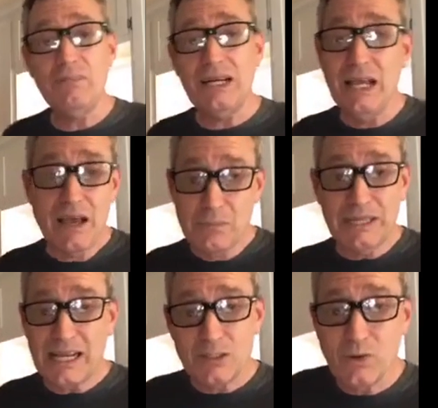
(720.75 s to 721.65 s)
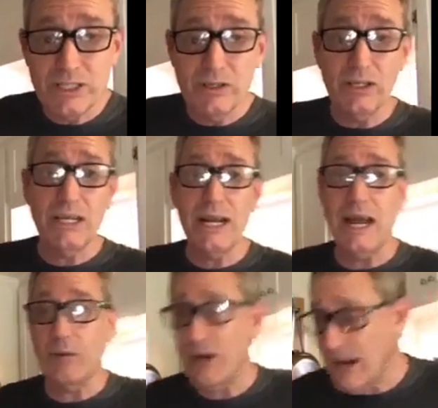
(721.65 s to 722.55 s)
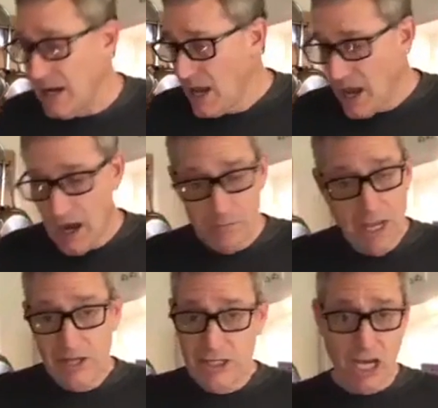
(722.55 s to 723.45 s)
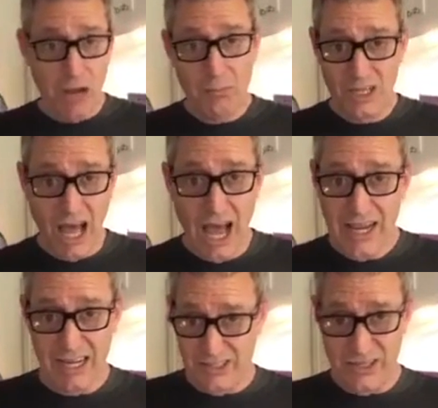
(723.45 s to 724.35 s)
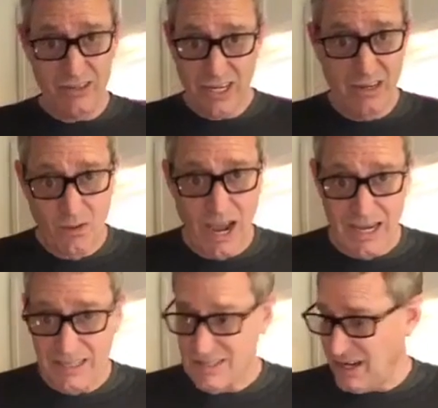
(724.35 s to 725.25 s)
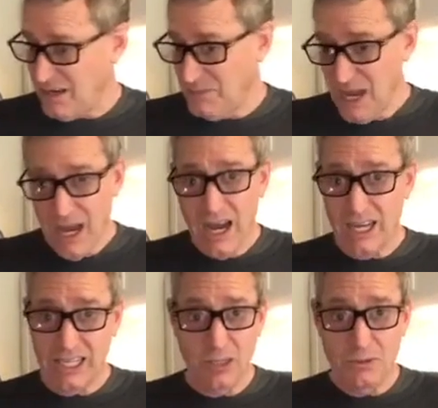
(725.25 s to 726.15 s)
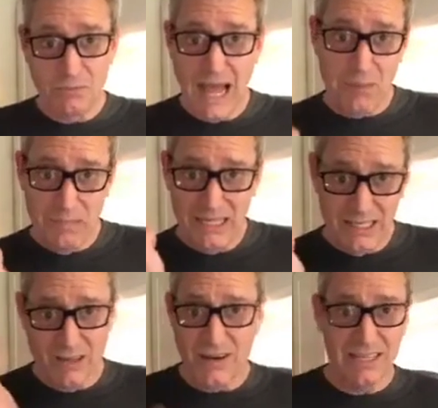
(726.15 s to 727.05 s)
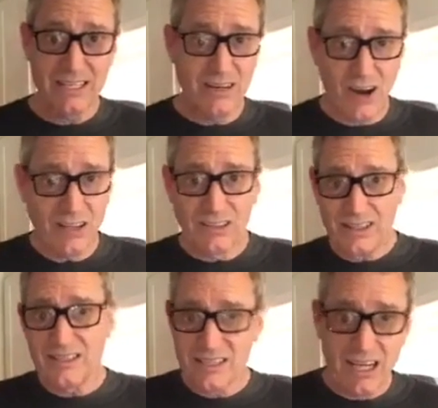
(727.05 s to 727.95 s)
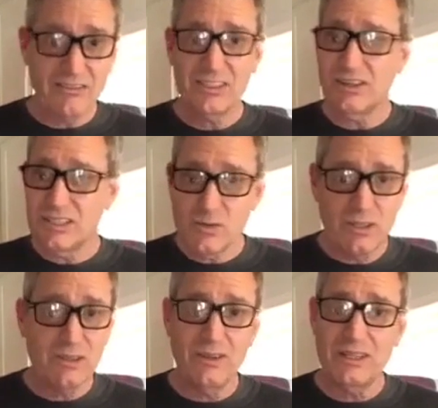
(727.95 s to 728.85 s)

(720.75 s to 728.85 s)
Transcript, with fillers: but that's what you're looking at, right? Jambalaya, dirty rice, Cuban black beans and rice, you know, all of this stuff starts with